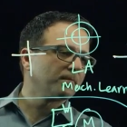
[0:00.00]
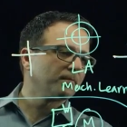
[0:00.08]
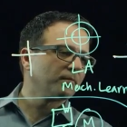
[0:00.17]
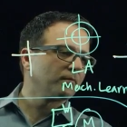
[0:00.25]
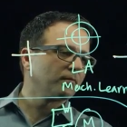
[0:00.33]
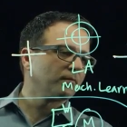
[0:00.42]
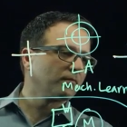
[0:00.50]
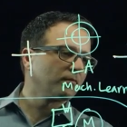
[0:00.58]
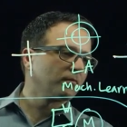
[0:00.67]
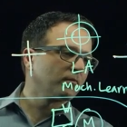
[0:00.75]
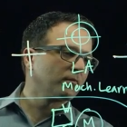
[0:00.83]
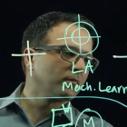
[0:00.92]

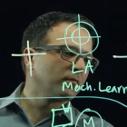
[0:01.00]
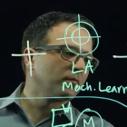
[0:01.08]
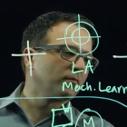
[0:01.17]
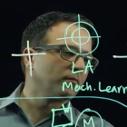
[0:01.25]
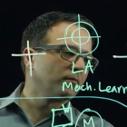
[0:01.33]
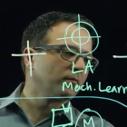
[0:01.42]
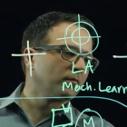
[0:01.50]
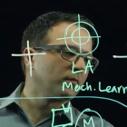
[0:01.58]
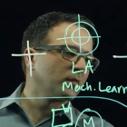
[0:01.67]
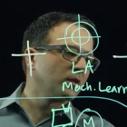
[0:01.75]
(no one is talking)